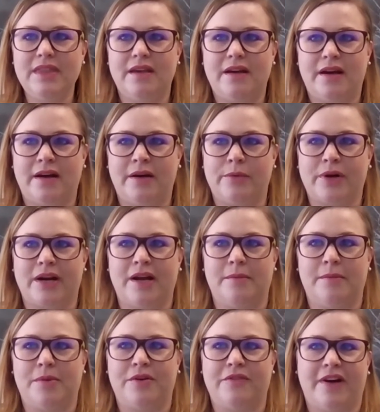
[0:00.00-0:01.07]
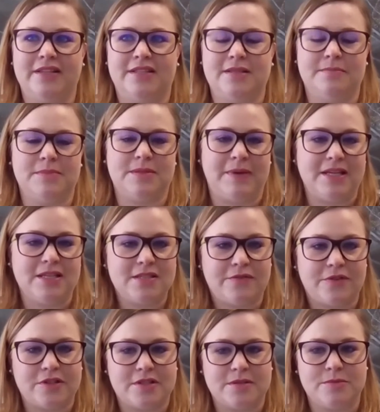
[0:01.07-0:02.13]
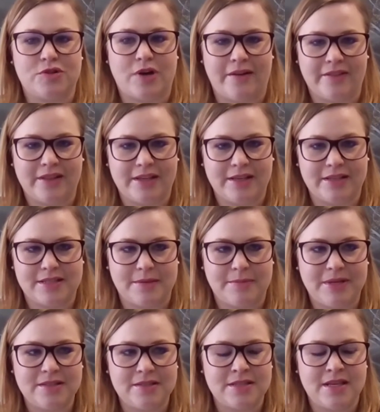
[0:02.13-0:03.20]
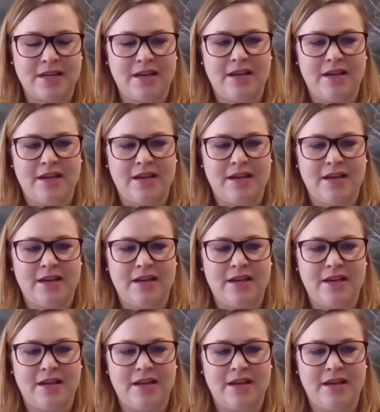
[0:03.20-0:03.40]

Uh, we're going to provide some space for some traveling exhibits,